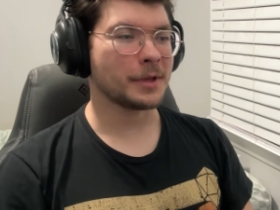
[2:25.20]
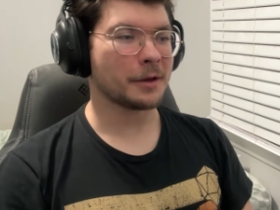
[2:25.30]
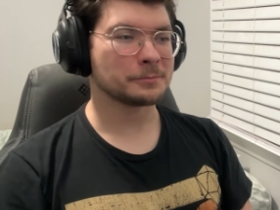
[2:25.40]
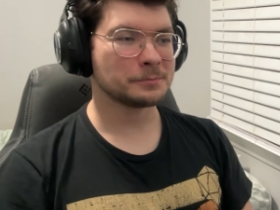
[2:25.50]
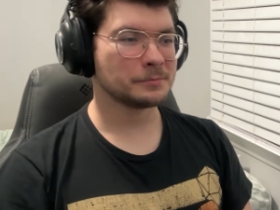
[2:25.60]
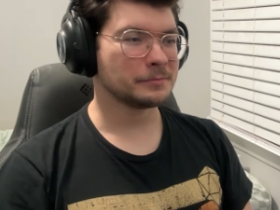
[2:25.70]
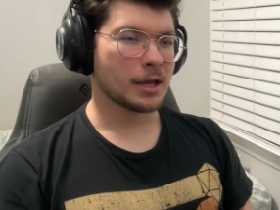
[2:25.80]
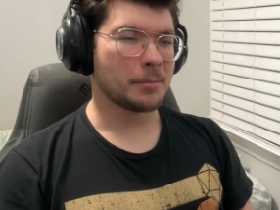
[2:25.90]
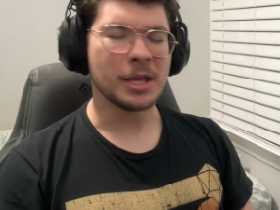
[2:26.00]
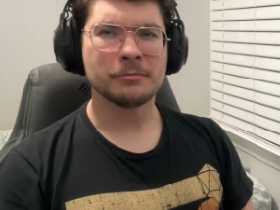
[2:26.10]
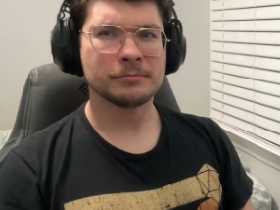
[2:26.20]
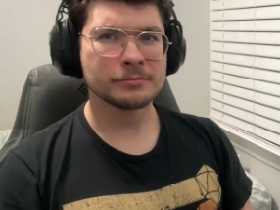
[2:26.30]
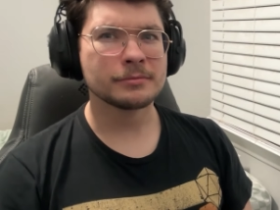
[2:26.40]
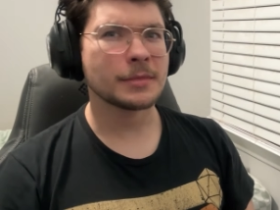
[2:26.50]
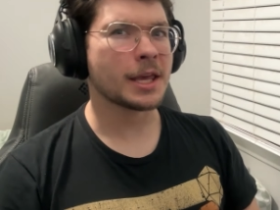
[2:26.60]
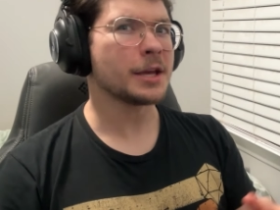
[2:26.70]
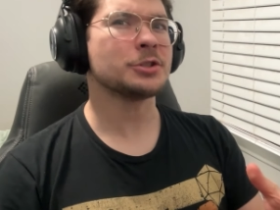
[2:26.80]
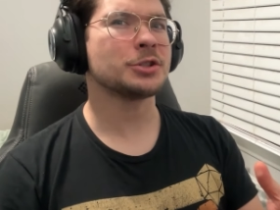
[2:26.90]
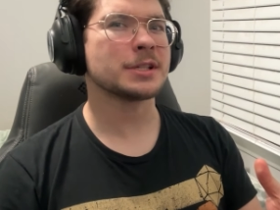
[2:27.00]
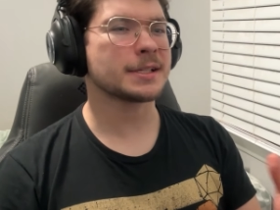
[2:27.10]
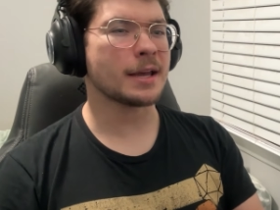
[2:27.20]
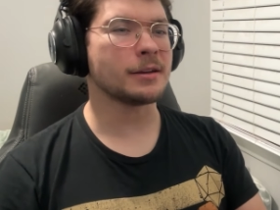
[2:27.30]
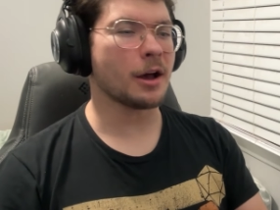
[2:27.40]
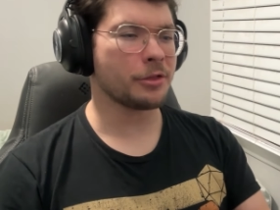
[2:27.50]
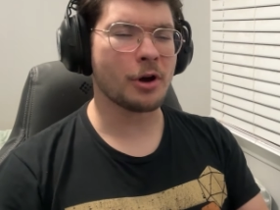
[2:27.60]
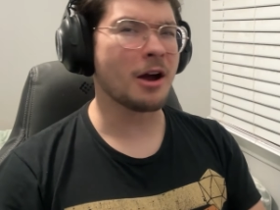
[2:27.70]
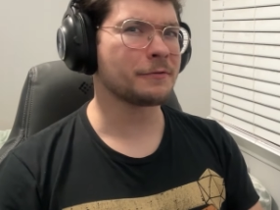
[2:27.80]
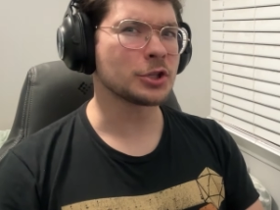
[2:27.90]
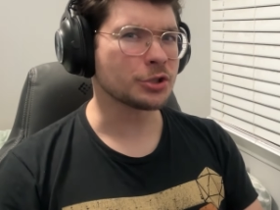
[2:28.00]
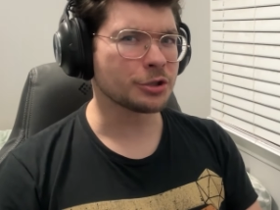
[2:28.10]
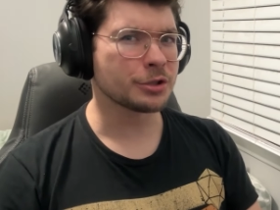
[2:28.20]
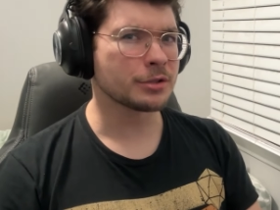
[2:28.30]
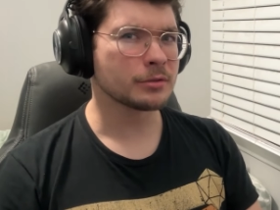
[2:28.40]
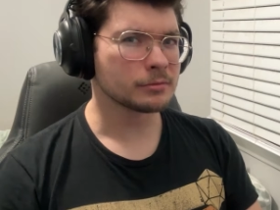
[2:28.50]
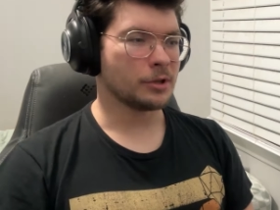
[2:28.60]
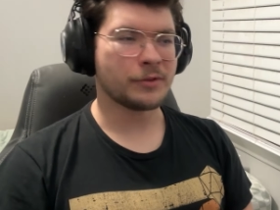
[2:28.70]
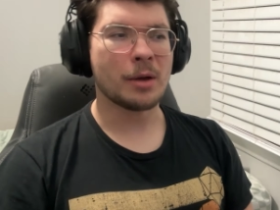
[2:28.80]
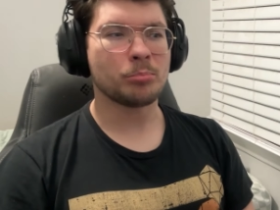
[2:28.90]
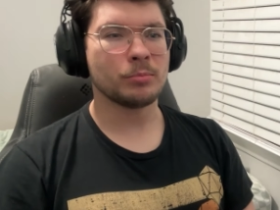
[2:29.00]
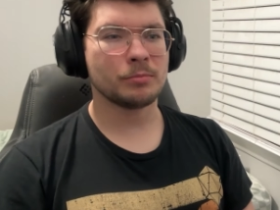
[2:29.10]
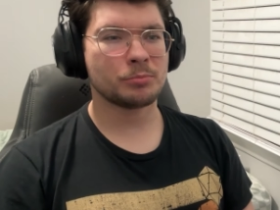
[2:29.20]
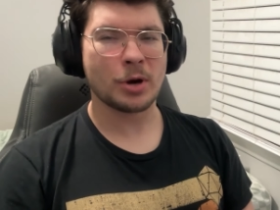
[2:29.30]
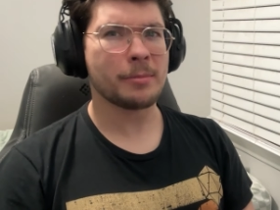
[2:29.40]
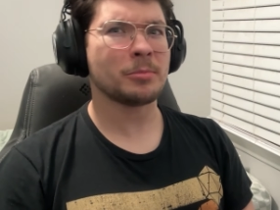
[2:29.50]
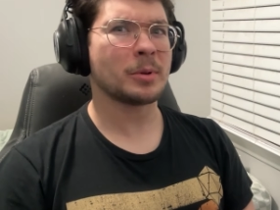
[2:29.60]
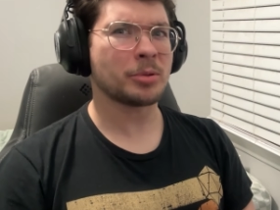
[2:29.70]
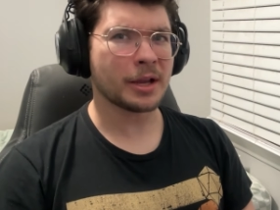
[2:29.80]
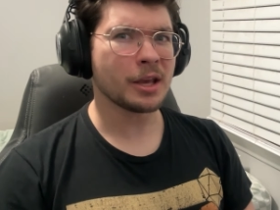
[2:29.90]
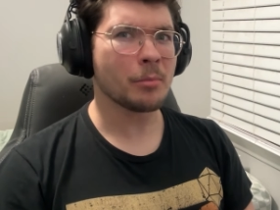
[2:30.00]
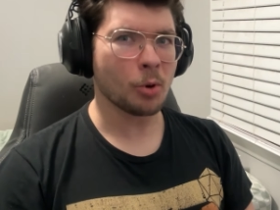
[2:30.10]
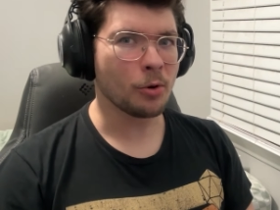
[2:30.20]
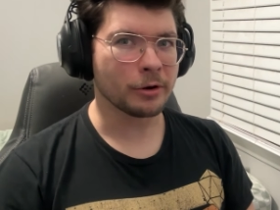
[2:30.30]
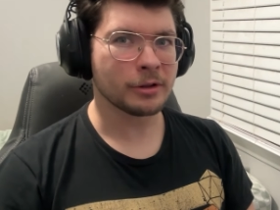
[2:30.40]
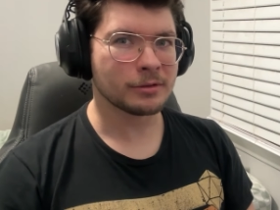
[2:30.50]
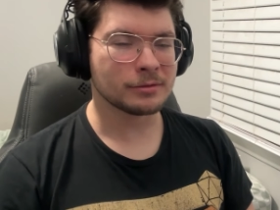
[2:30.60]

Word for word: yeah. I mean, can't you just send other officers? You've got probably plenty on board.